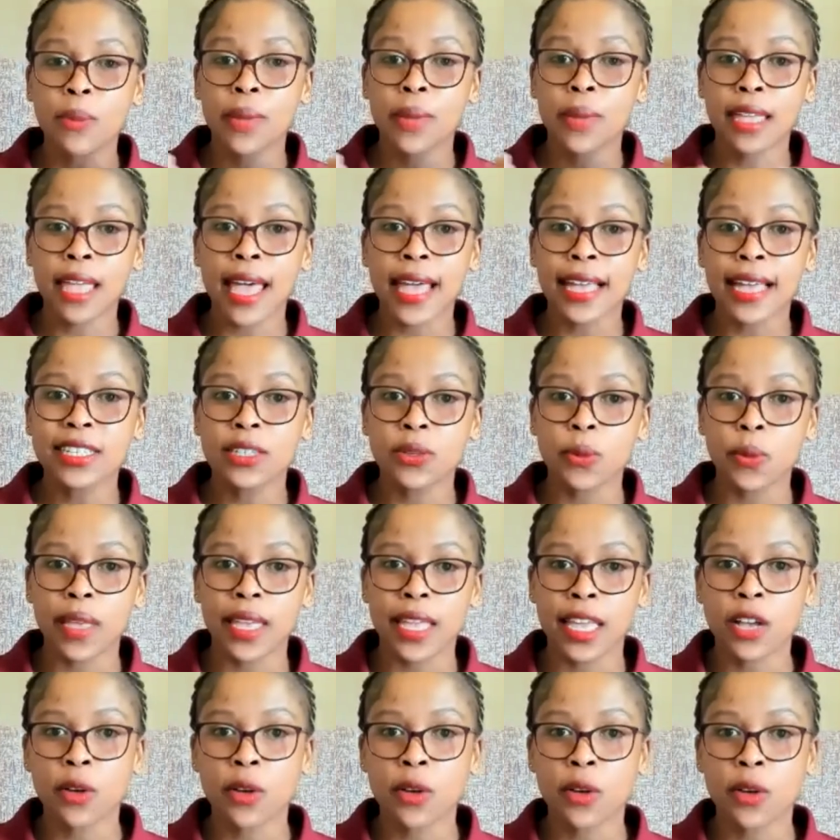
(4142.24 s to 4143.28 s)
we get, we
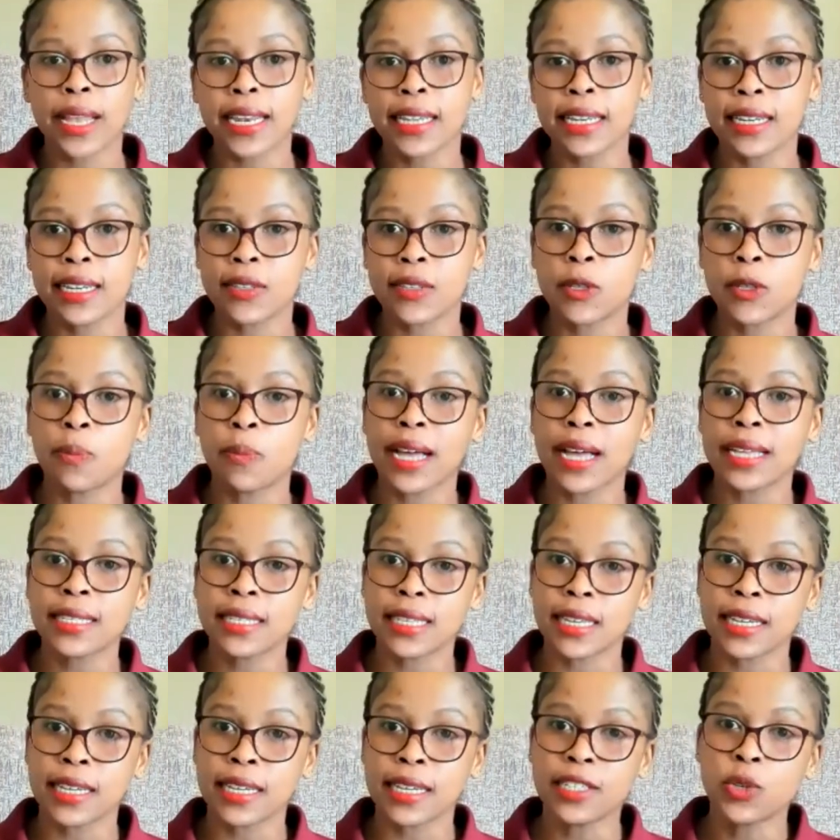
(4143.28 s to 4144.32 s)
equally disperse
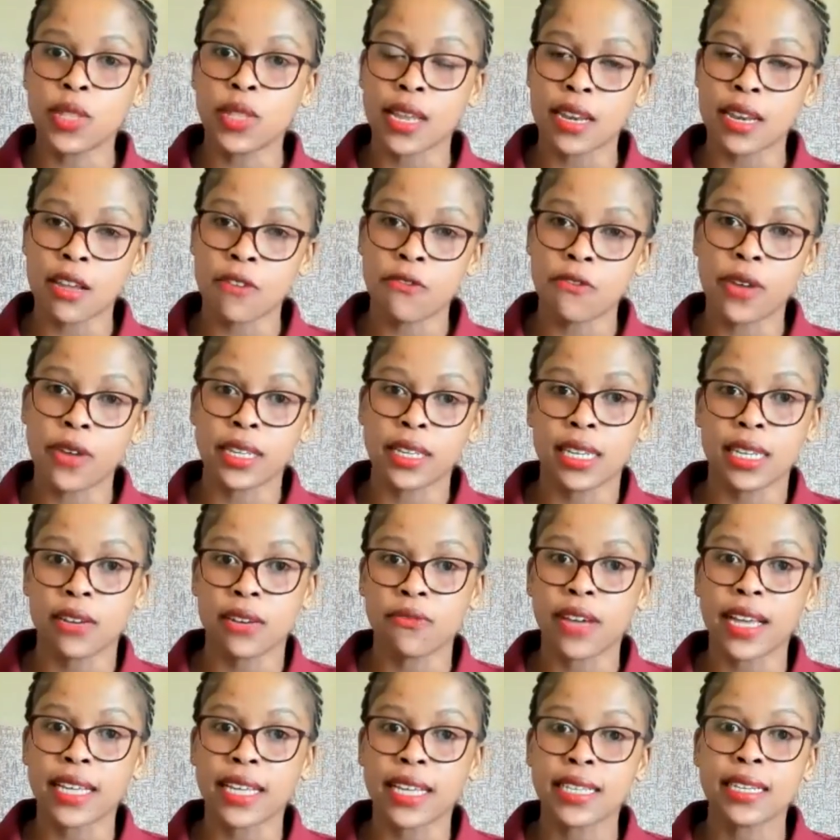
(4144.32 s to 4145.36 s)
it to the different
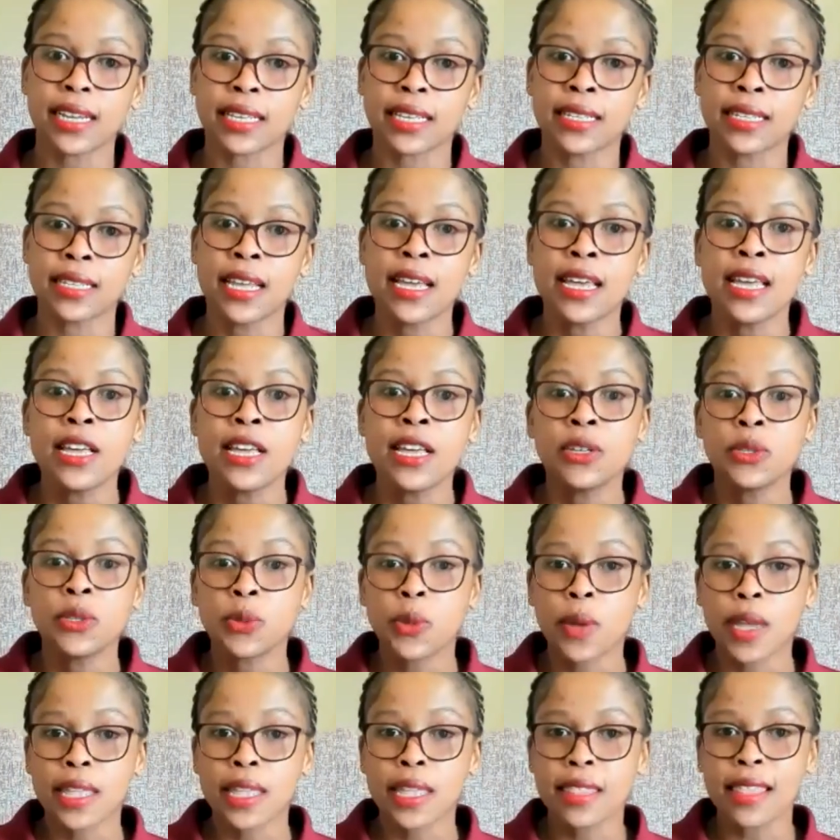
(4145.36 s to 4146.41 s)
investors. So
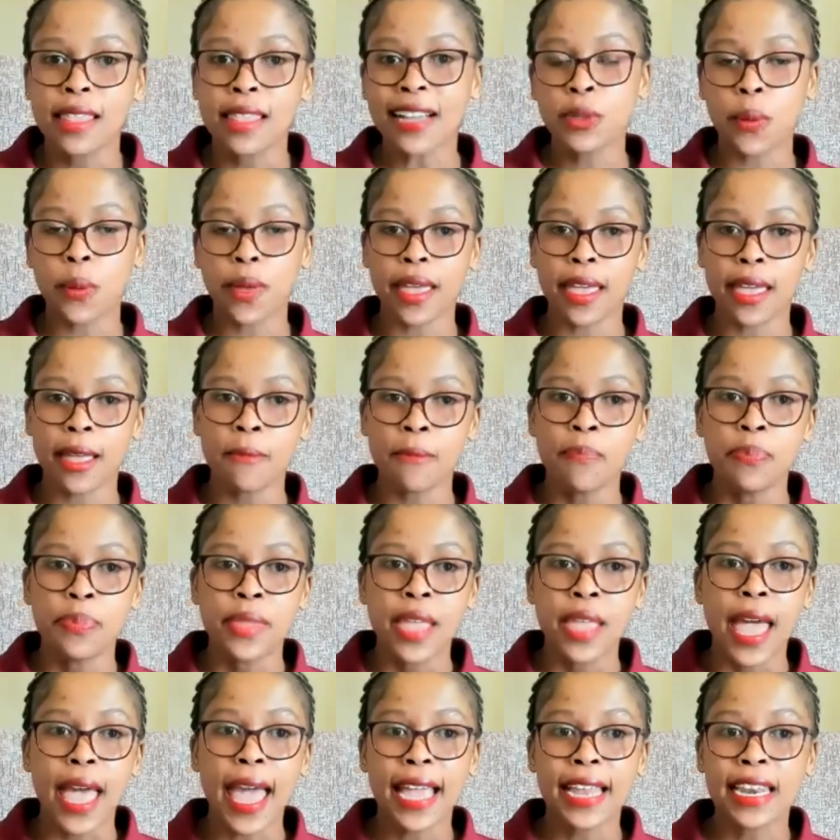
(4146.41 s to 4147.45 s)
in that way,
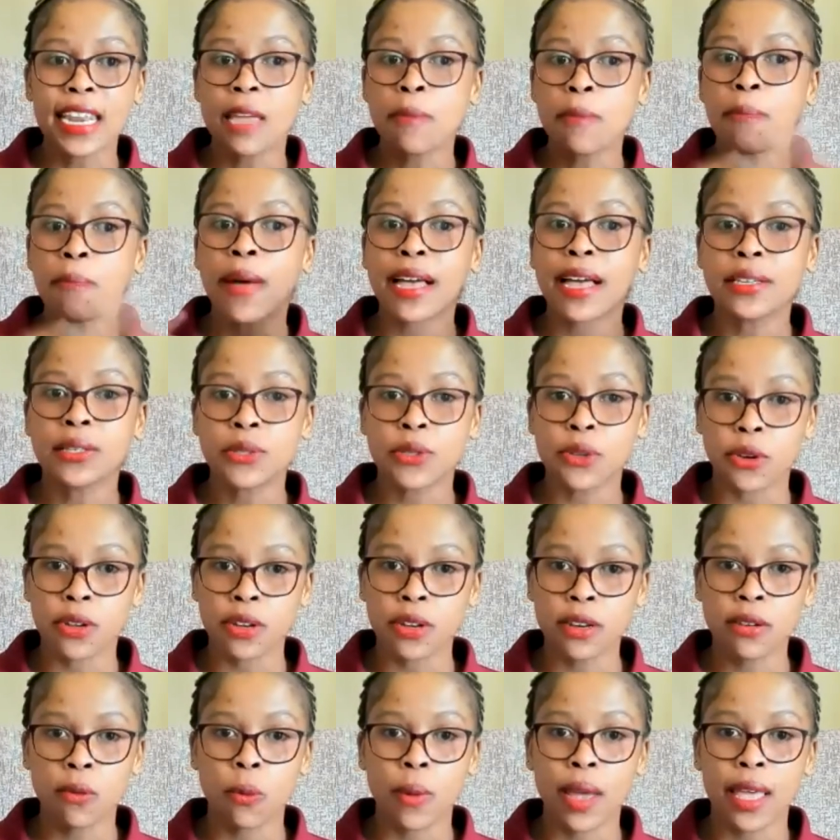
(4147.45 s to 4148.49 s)
any
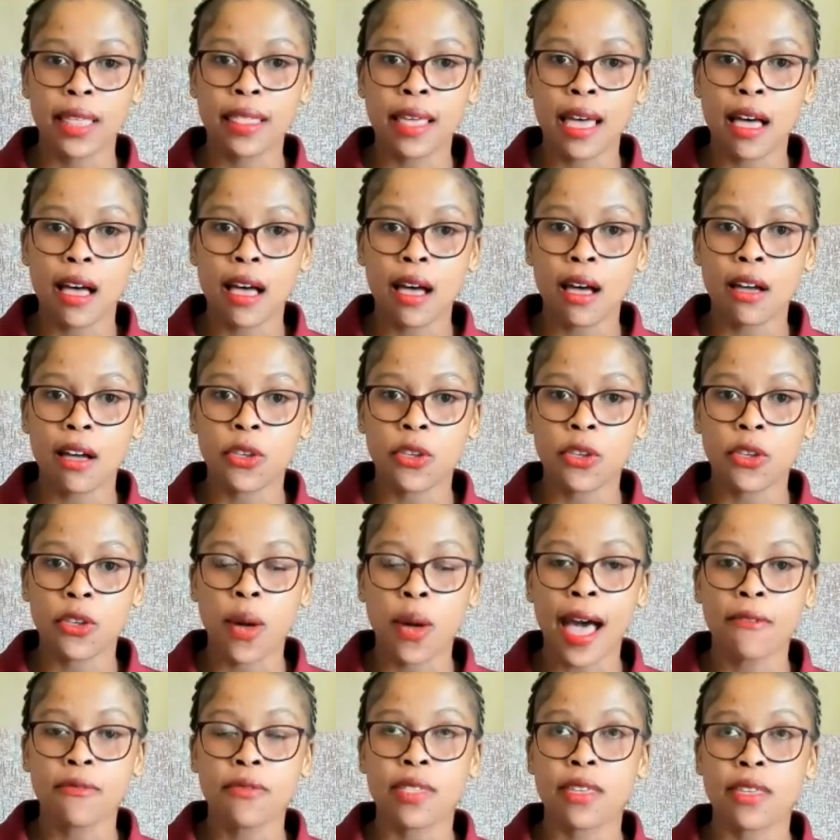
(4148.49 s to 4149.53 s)
person, whether you
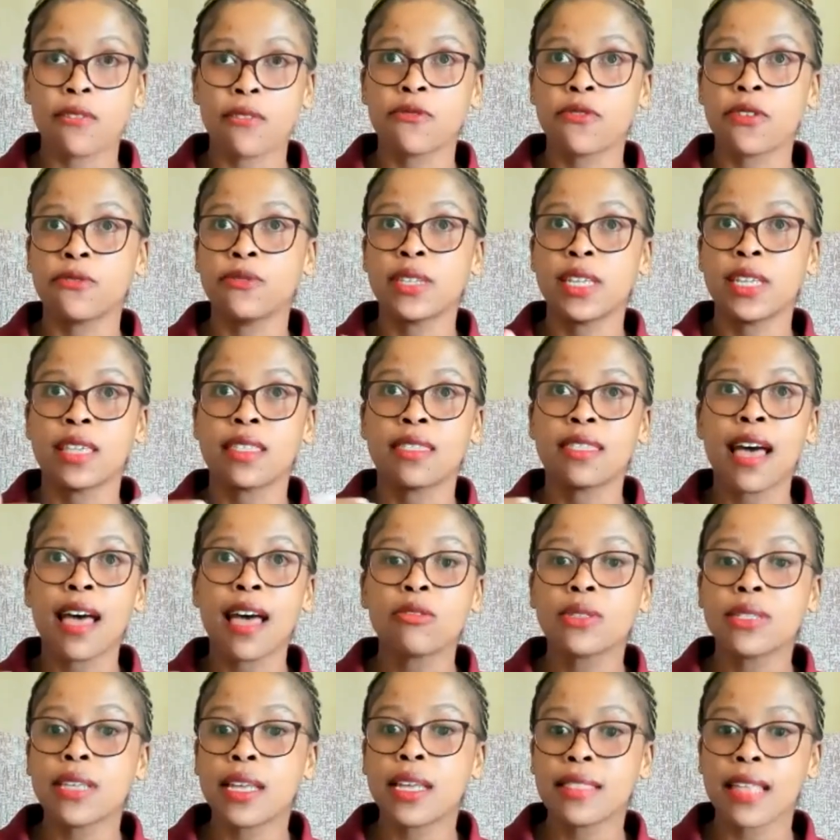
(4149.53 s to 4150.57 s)
have the
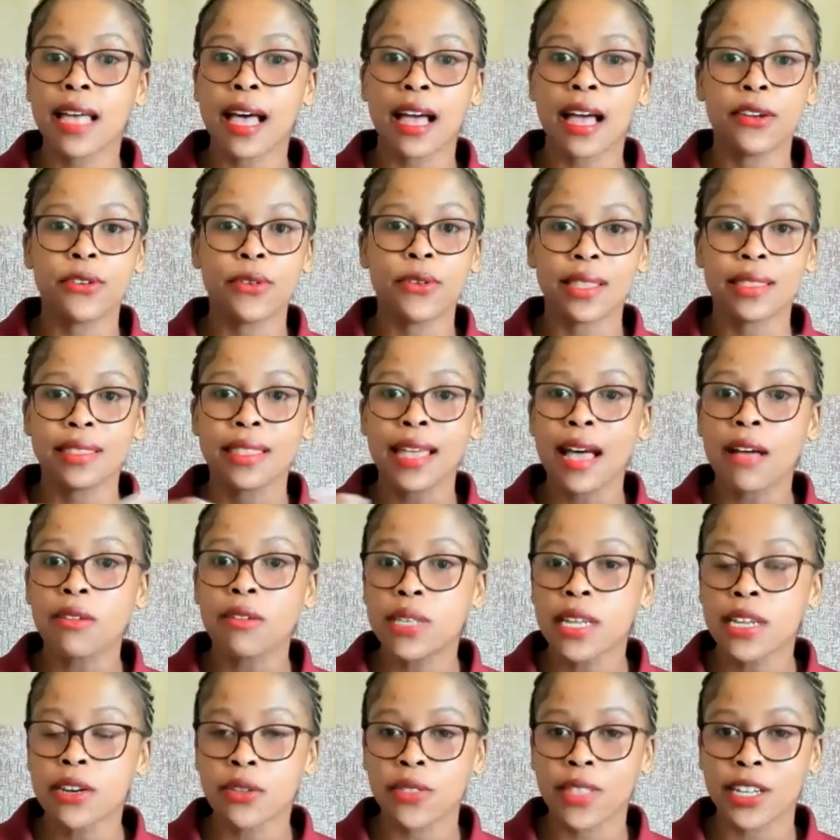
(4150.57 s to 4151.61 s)
50,000, the
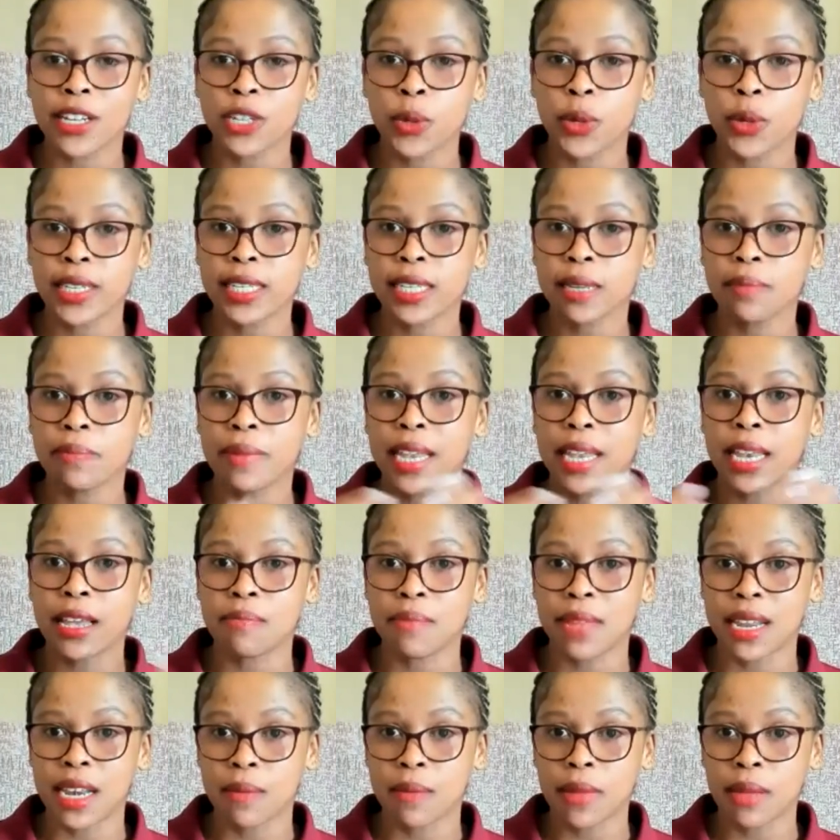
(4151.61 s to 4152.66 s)
100,000, or the 20
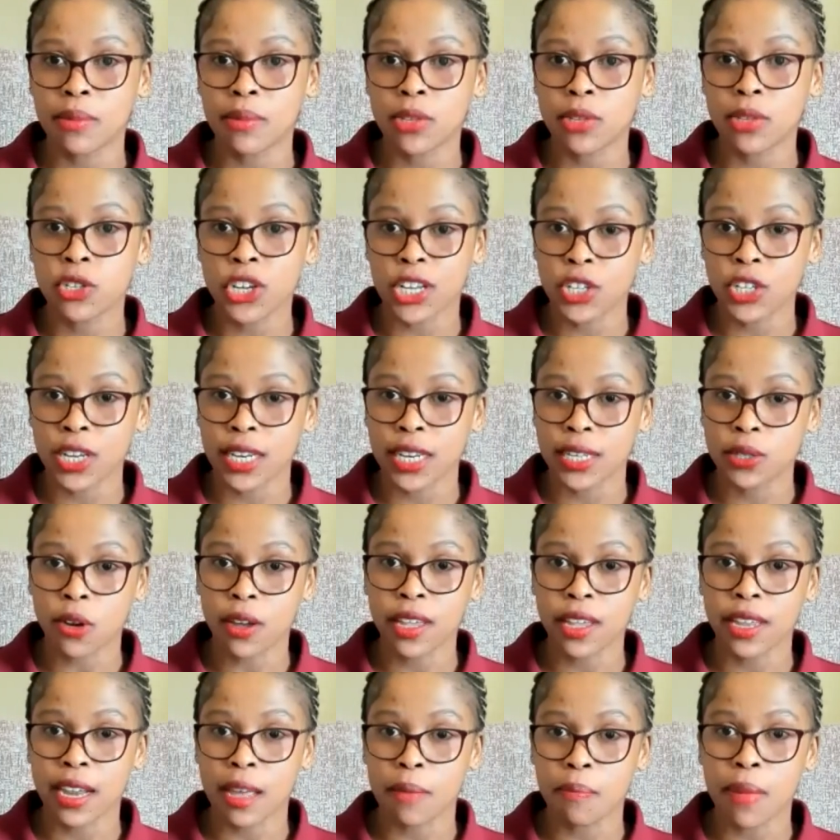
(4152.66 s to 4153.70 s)
million minimums Churchill is
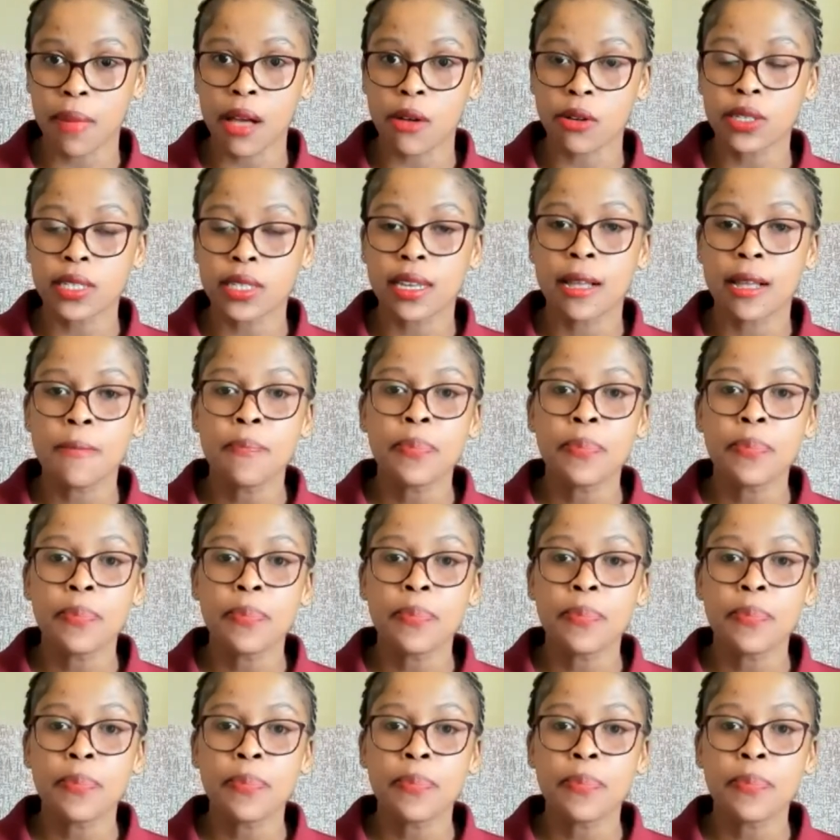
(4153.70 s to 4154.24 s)
talking about,